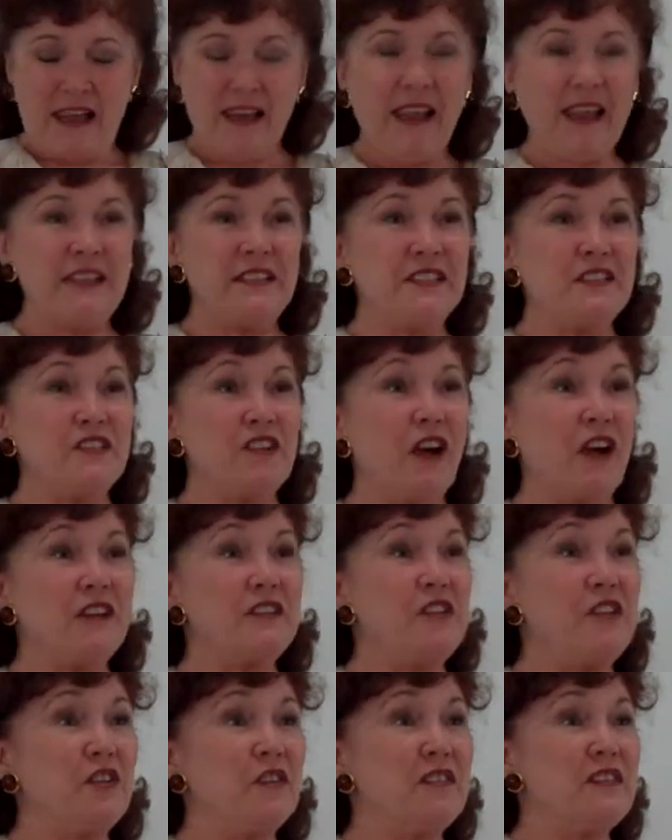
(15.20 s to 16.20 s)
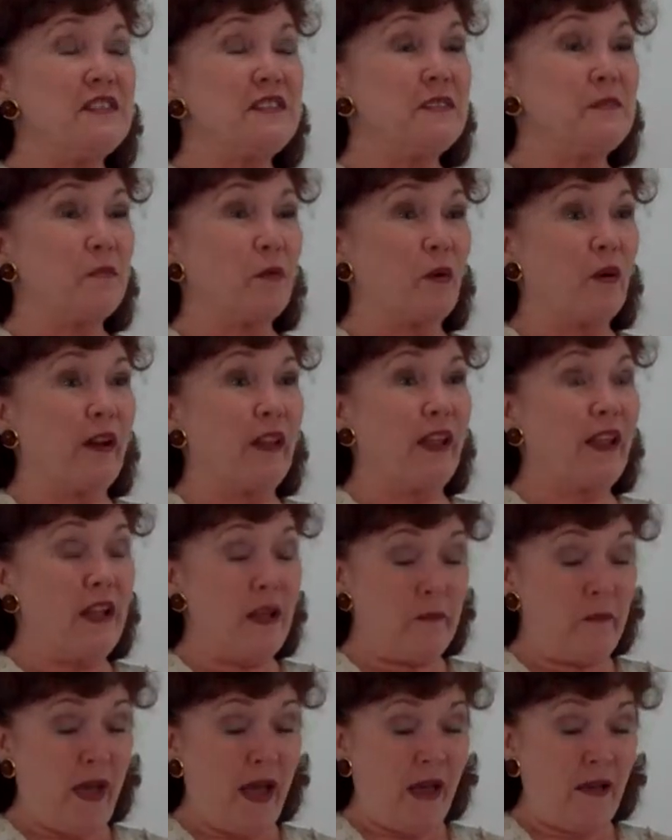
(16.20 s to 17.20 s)
I'd like to talk to you this
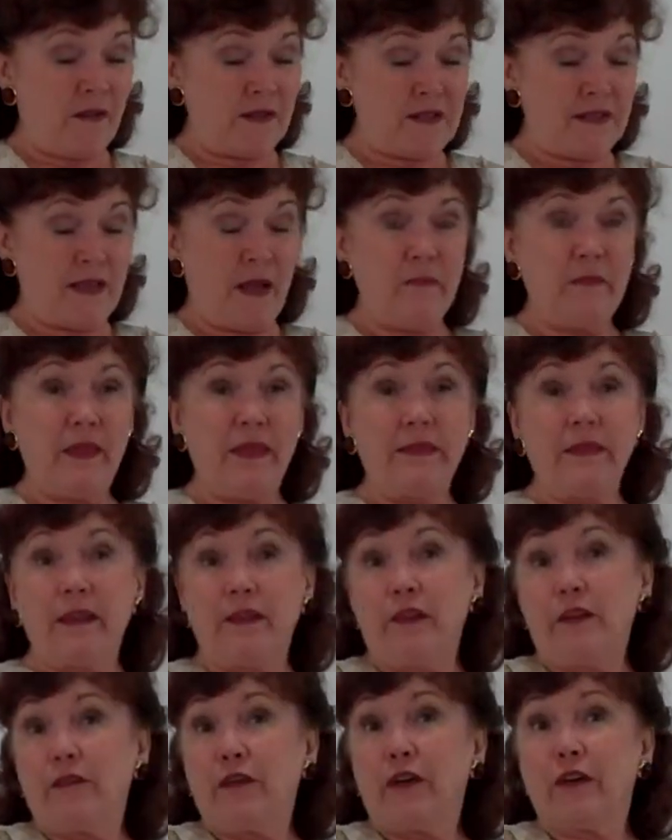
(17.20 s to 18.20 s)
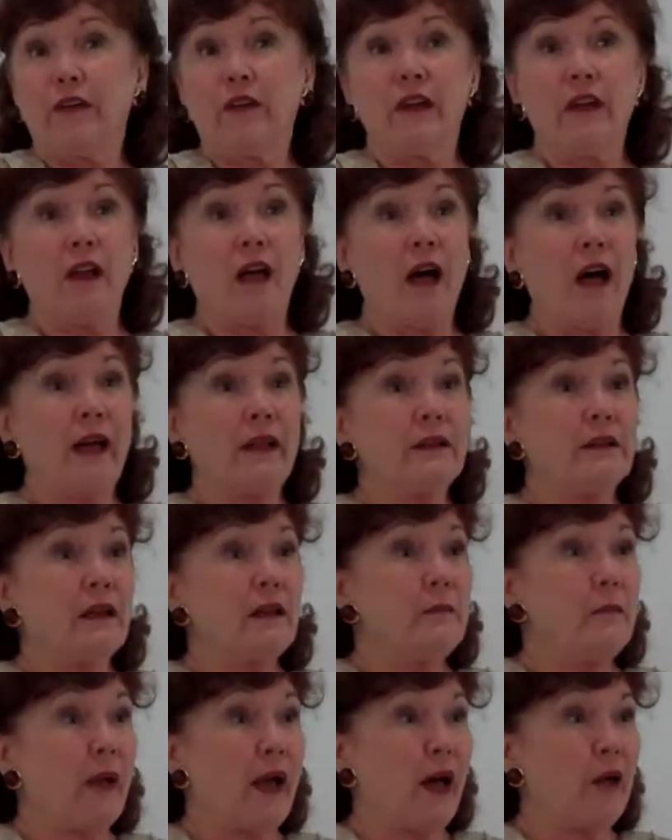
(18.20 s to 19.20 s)
morning about something that you've heard a lot
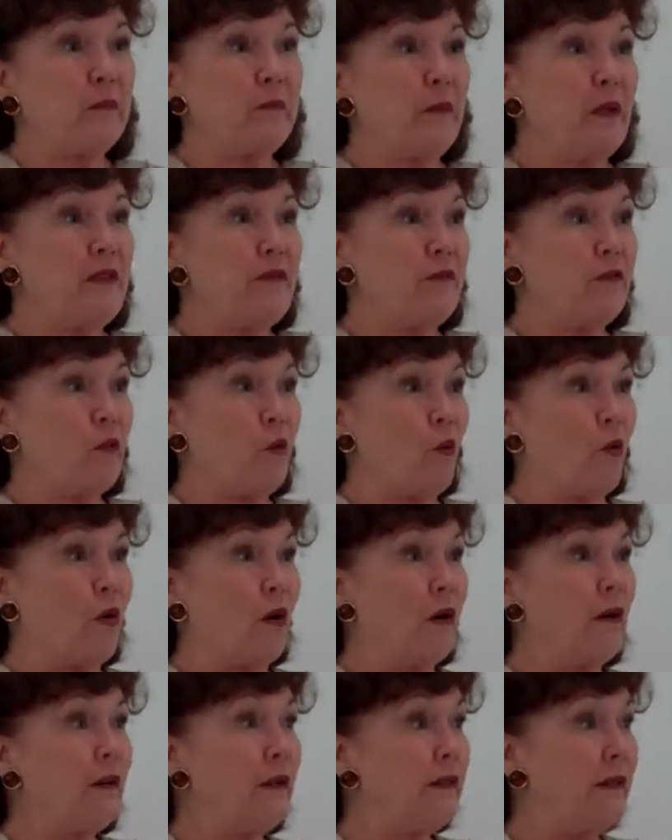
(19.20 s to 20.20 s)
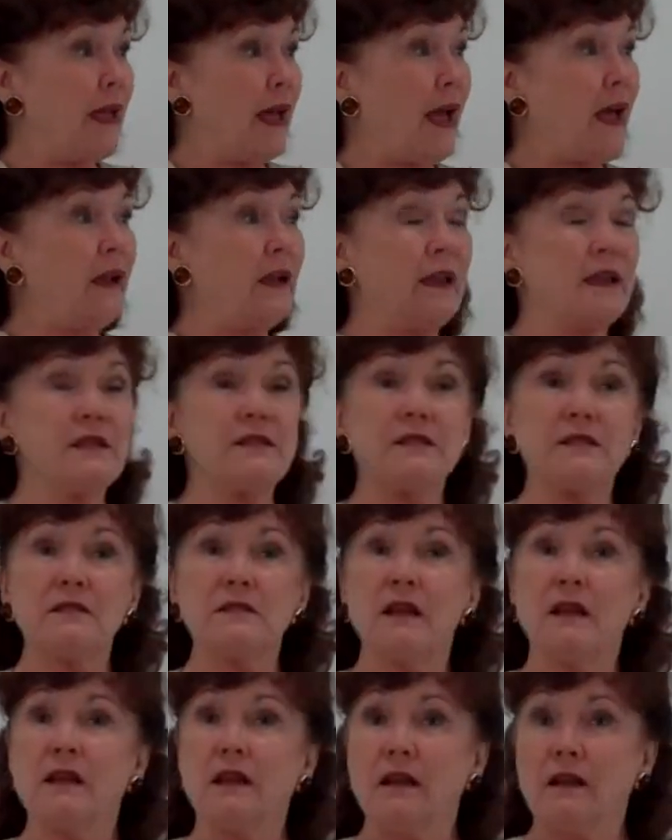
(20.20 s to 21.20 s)
about before, and that
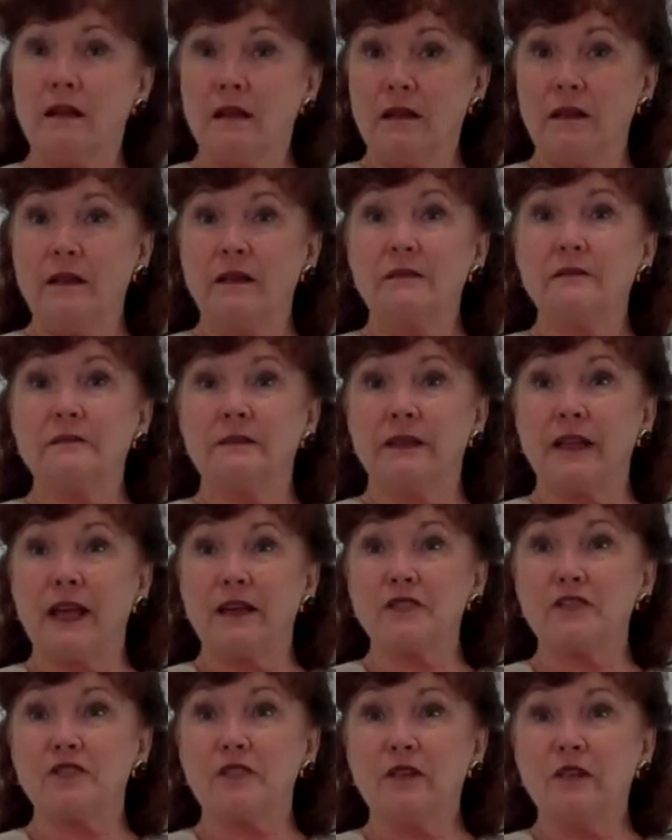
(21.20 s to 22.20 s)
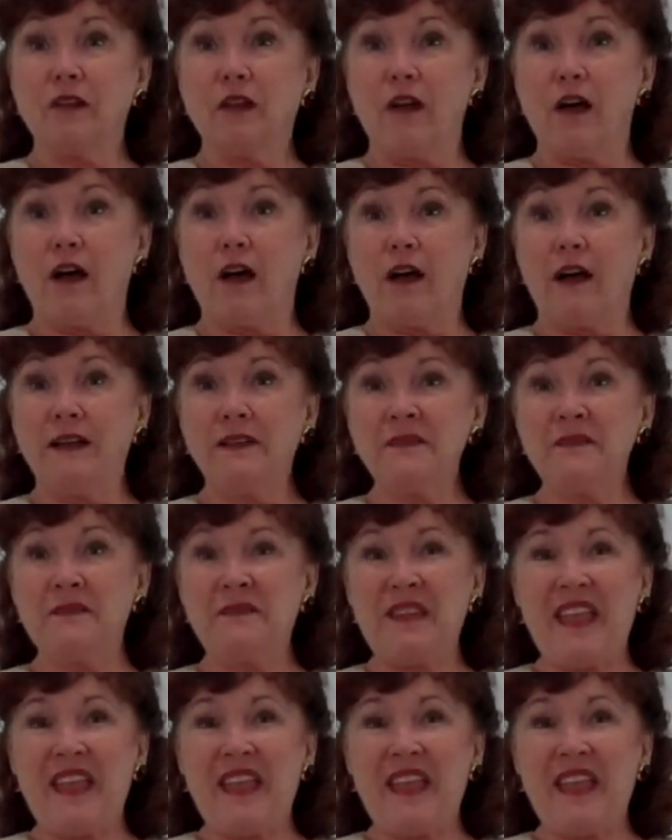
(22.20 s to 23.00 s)
is natural law.